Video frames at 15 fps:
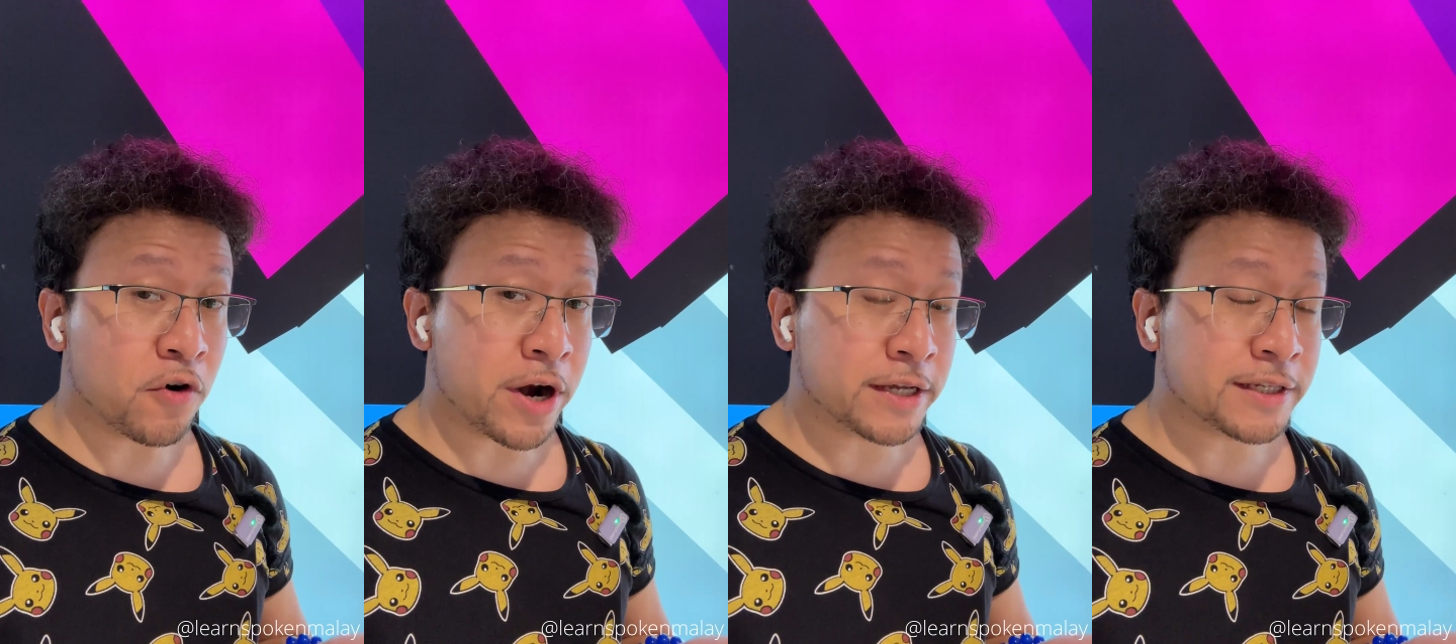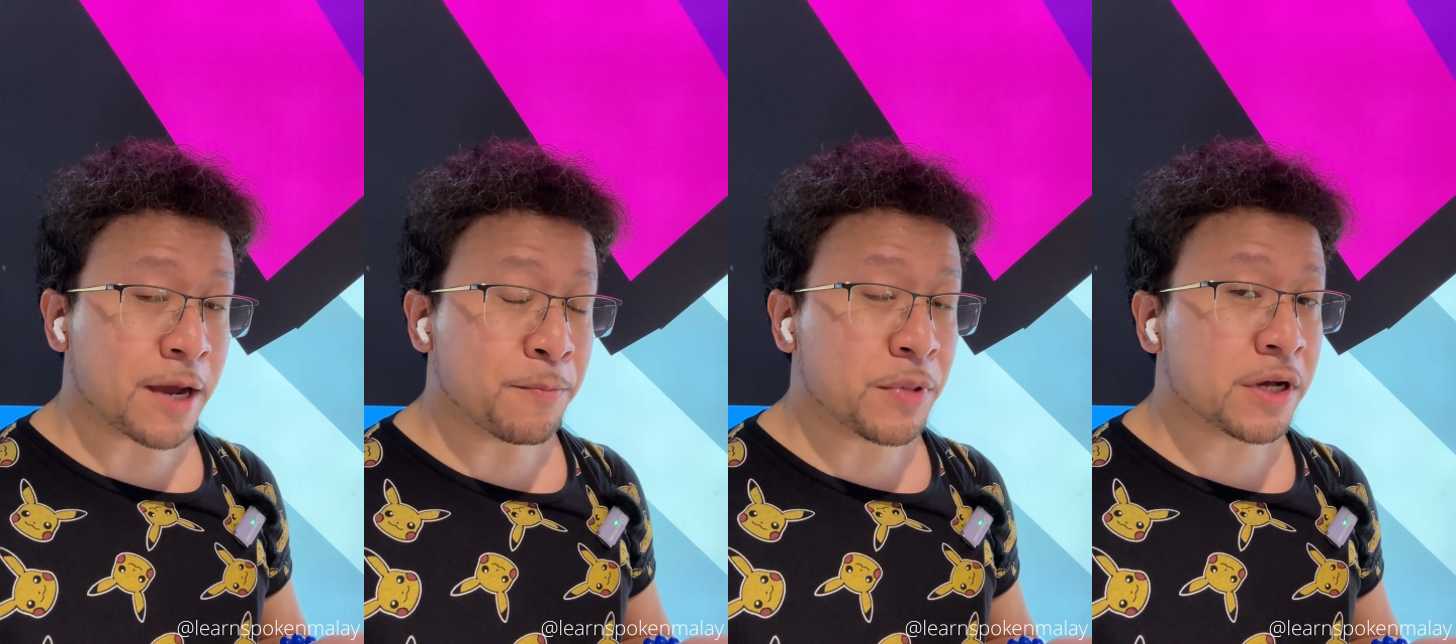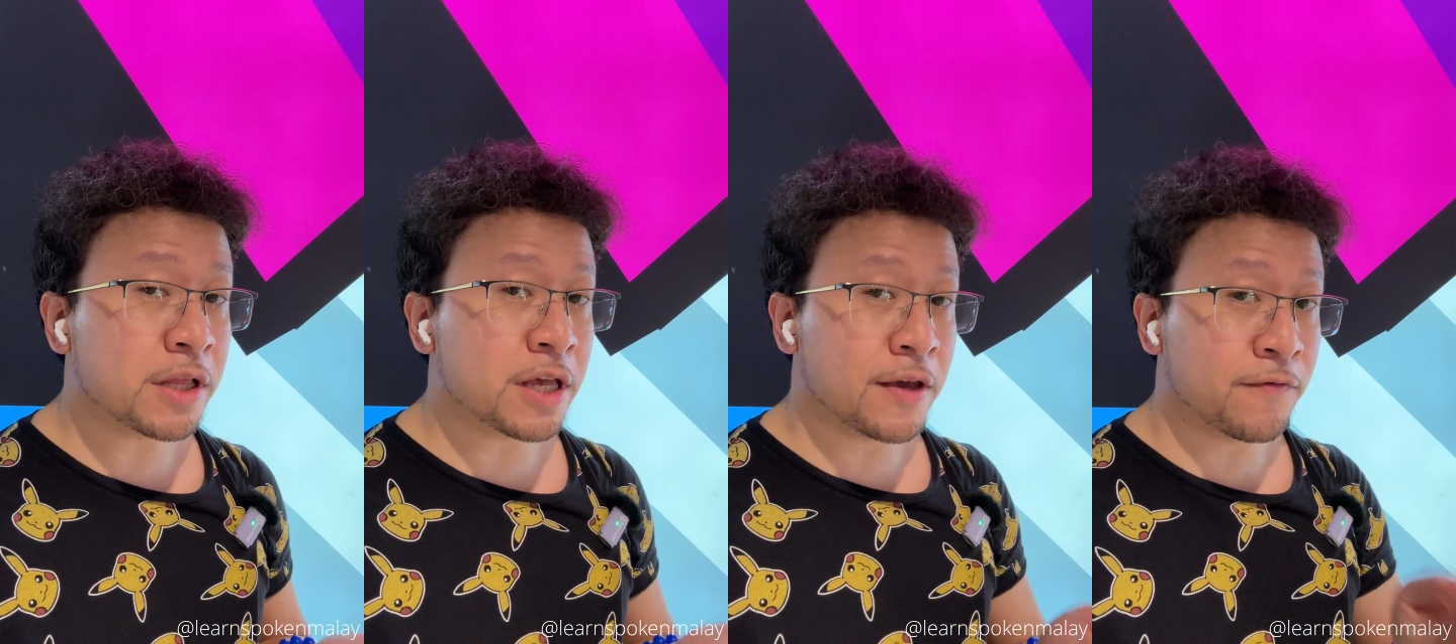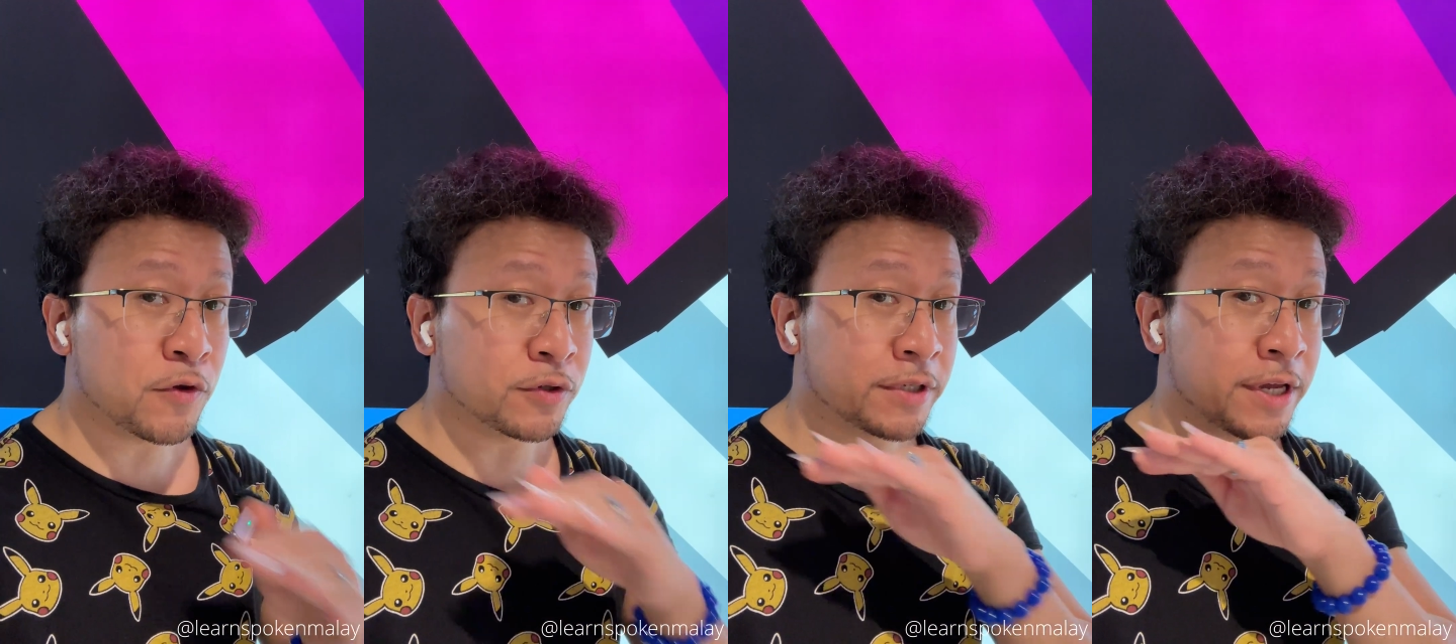For example,
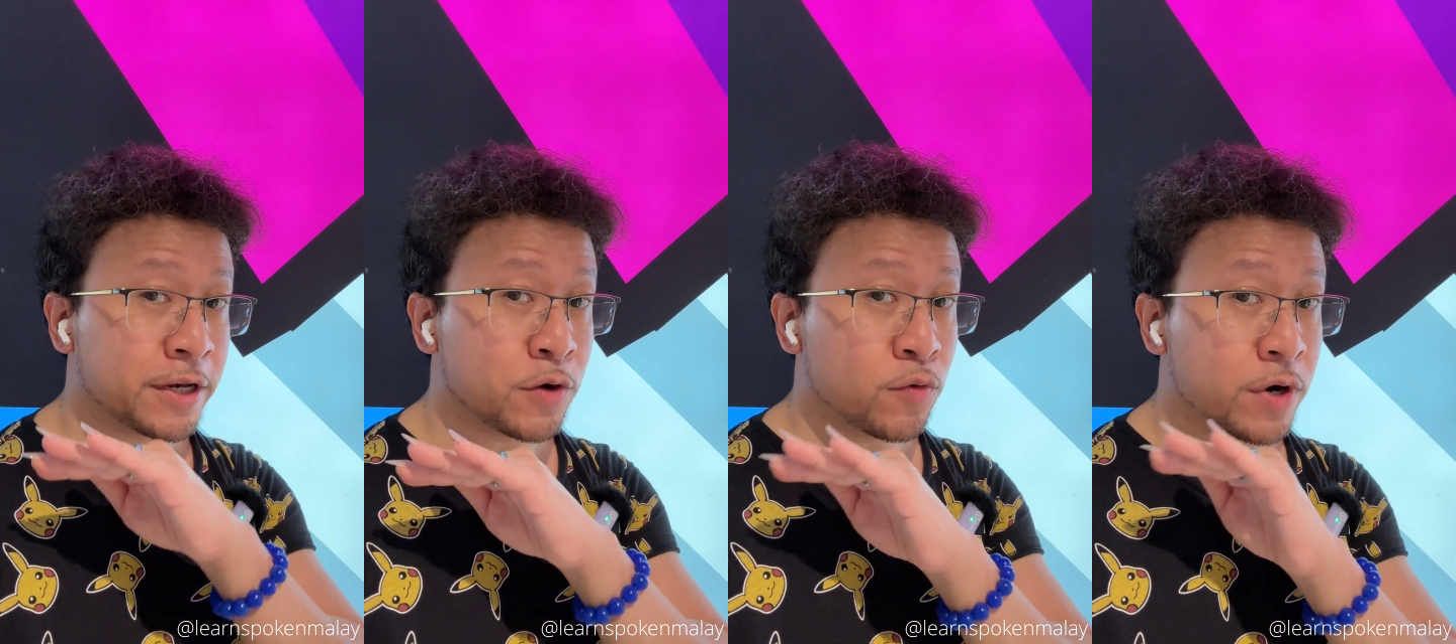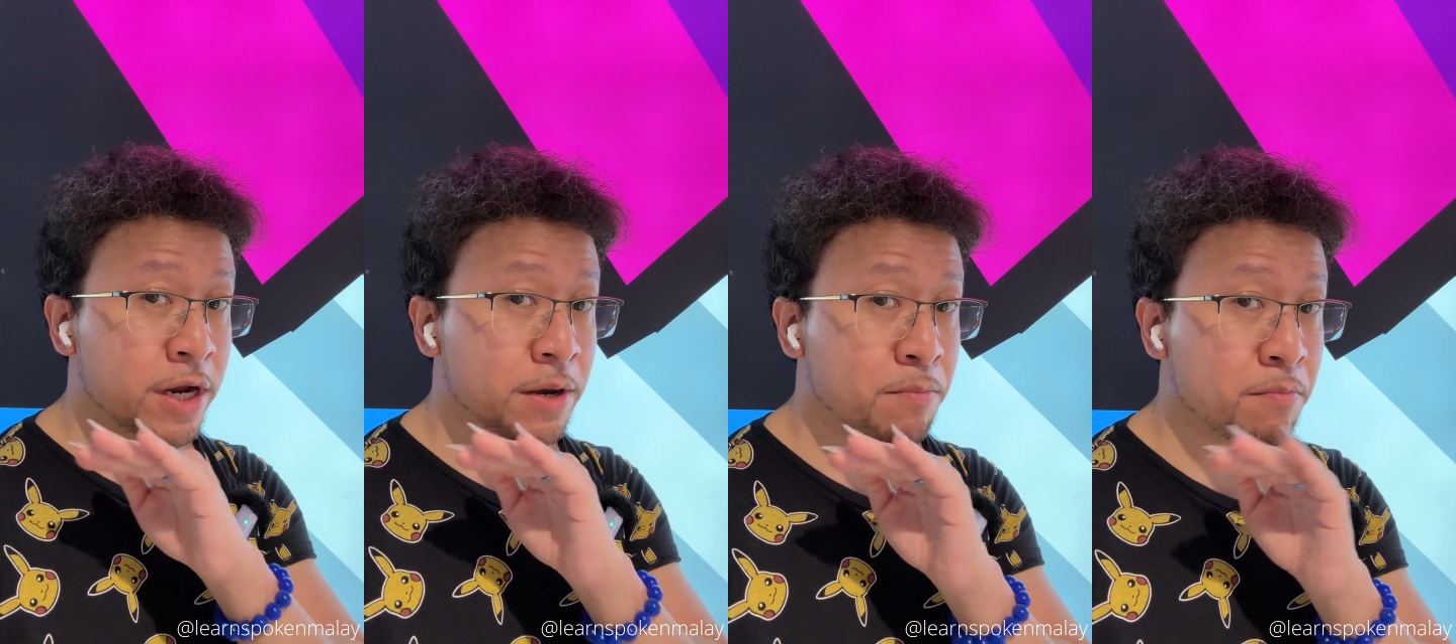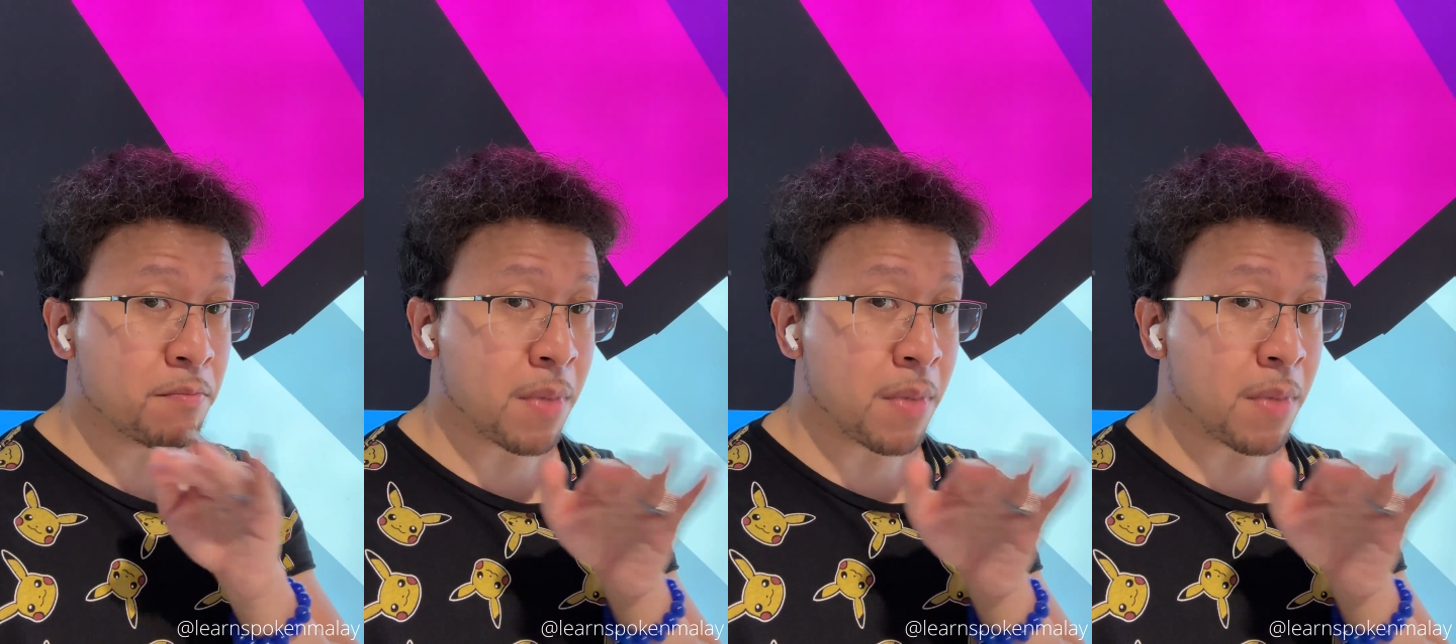if you say the word